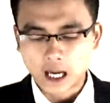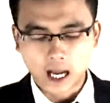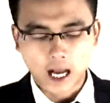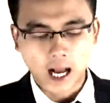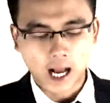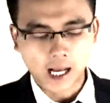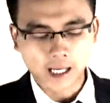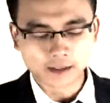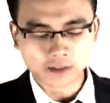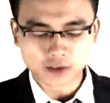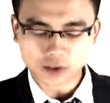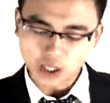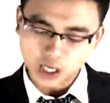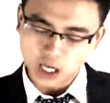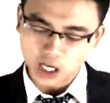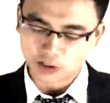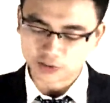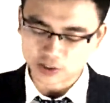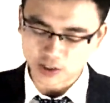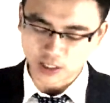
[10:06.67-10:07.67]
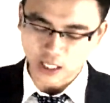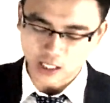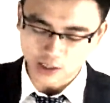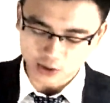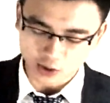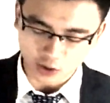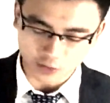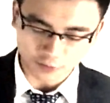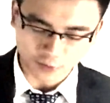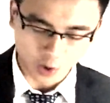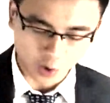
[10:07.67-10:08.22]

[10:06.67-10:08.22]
And after that, of